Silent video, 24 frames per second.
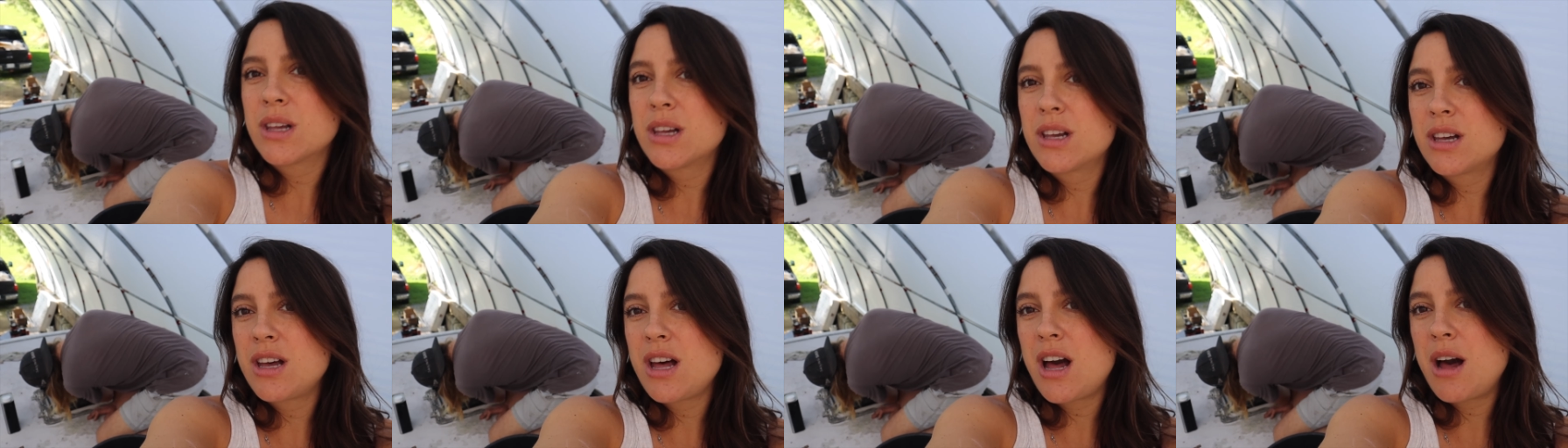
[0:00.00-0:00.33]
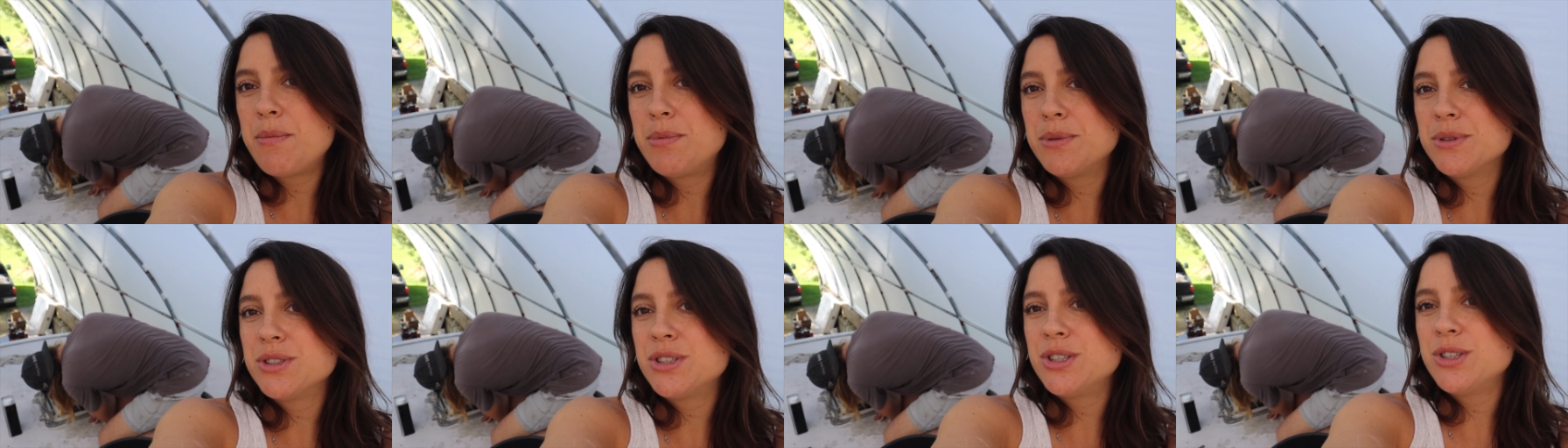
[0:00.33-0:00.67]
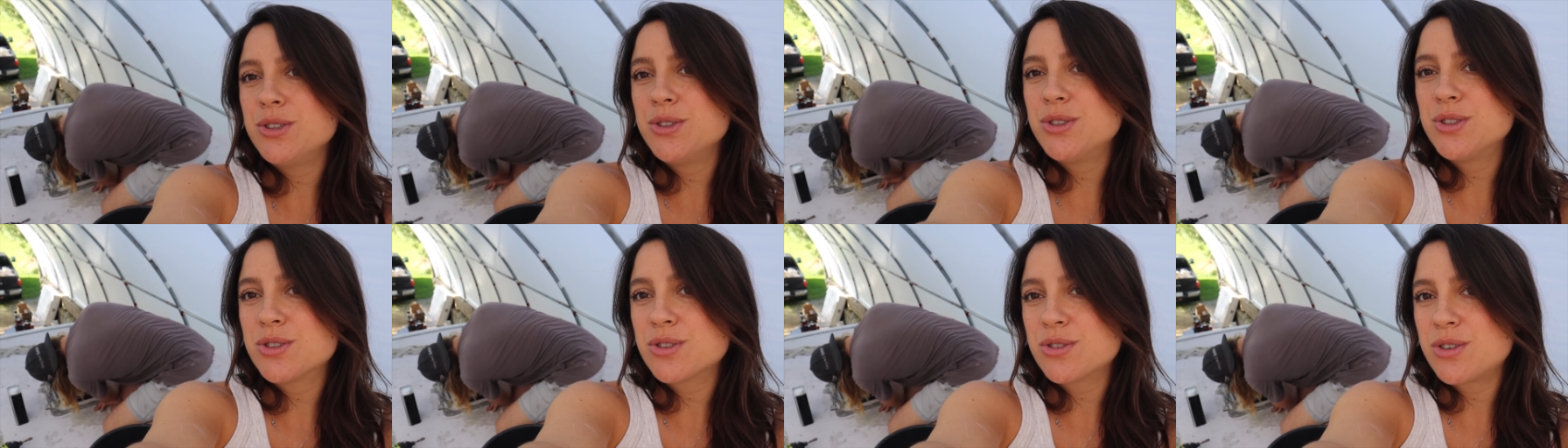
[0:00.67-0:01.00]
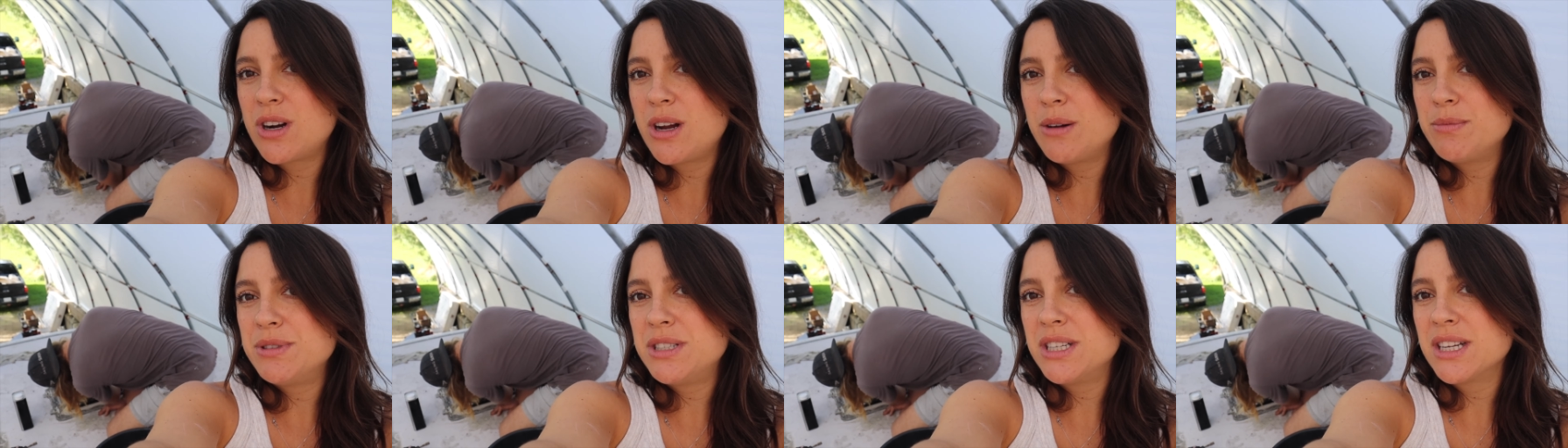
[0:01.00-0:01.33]
Couples who
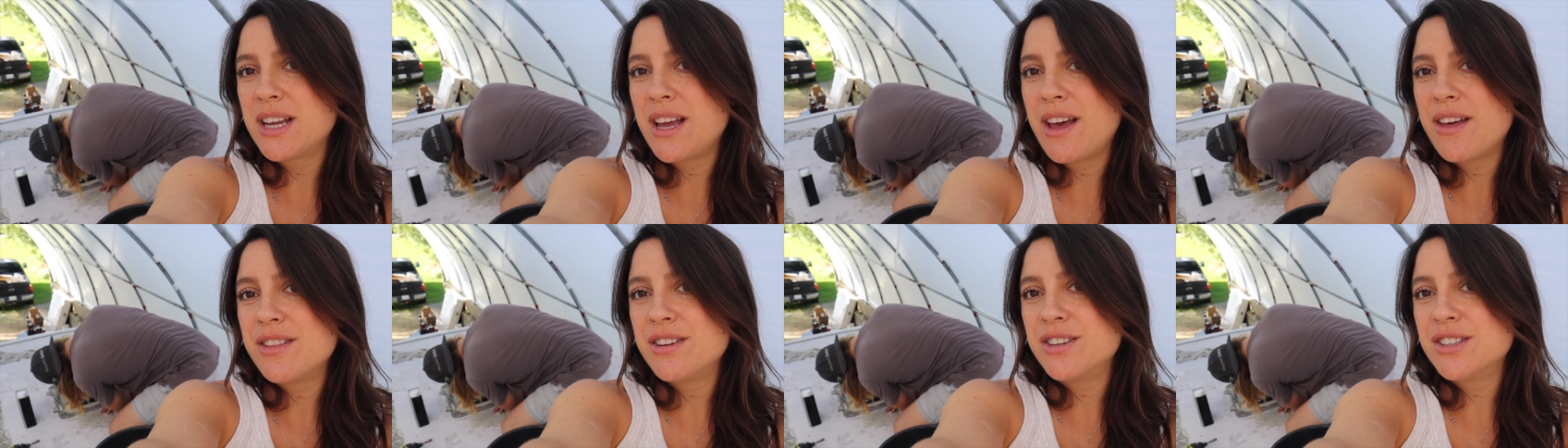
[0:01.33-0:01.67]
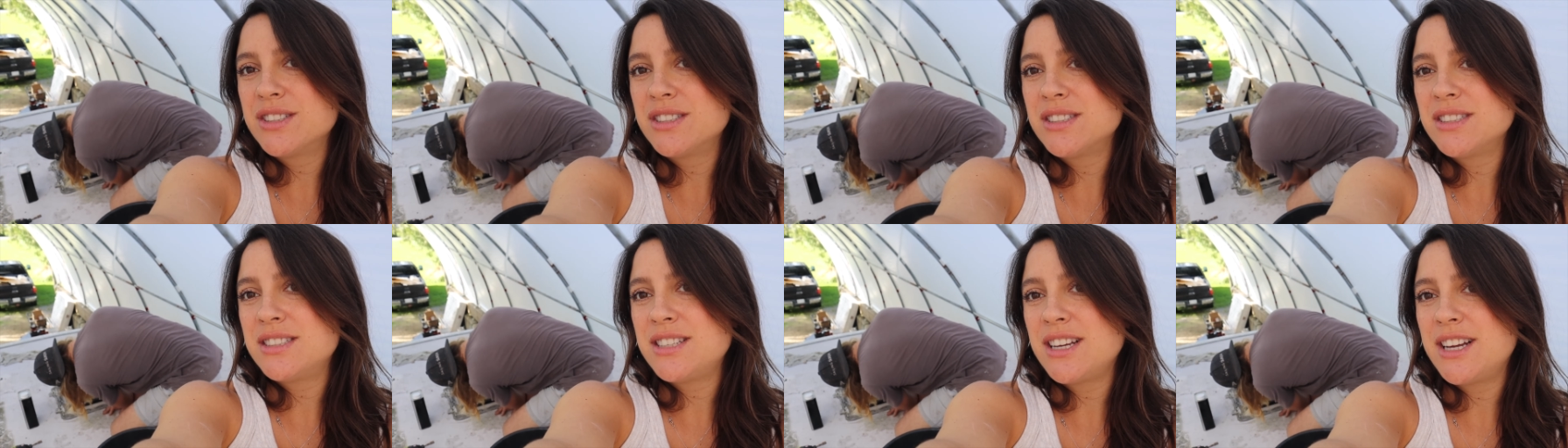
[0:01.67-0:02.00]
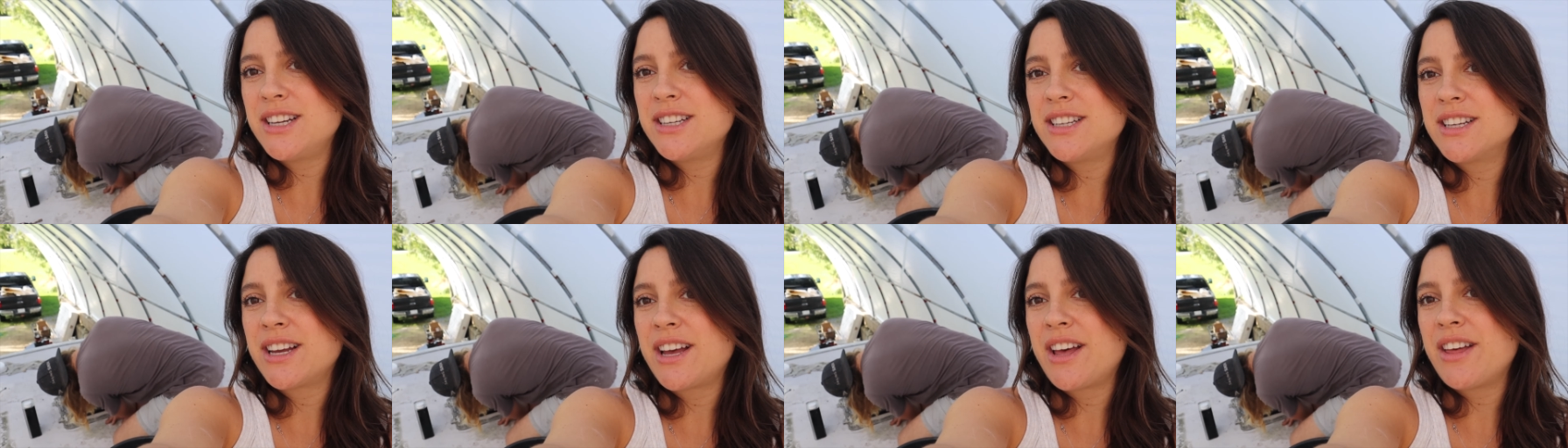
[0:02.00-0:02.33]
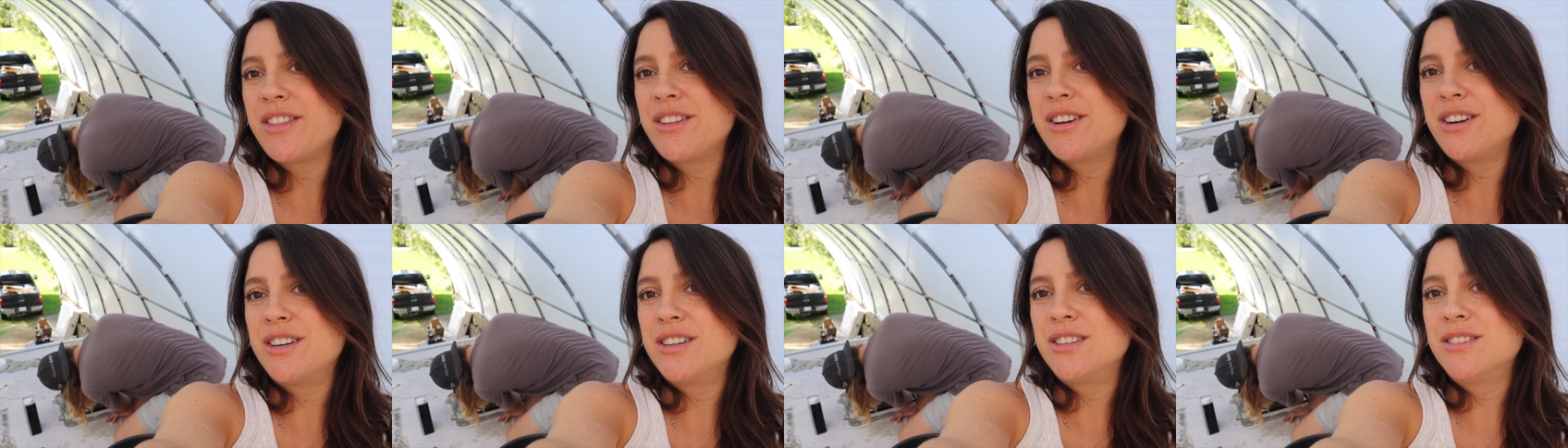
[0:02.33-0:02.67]
scrub together stay
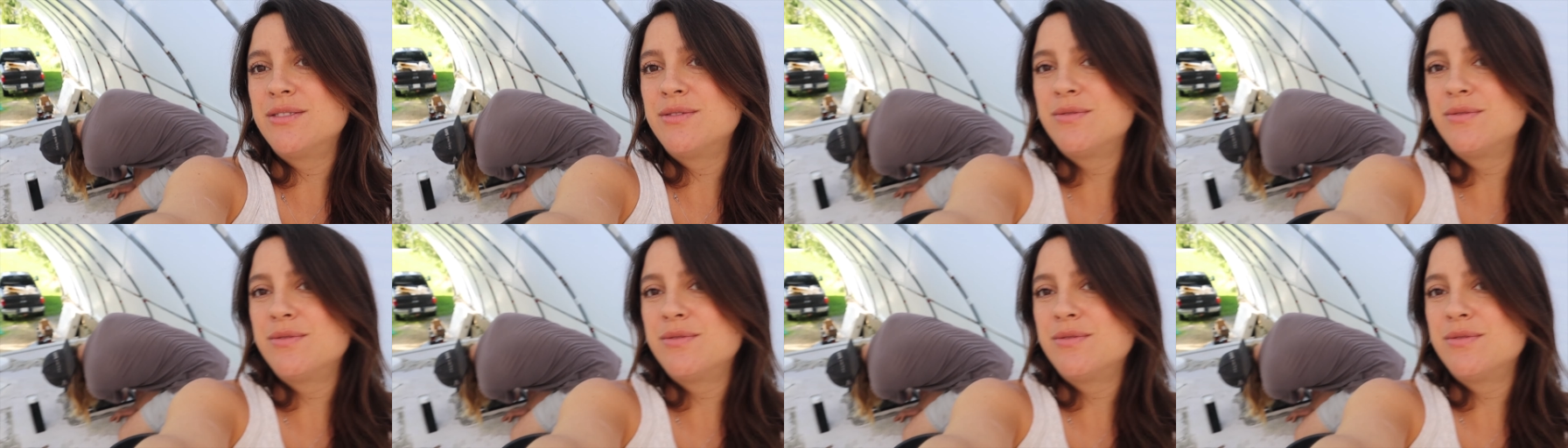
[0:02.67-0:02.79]
together.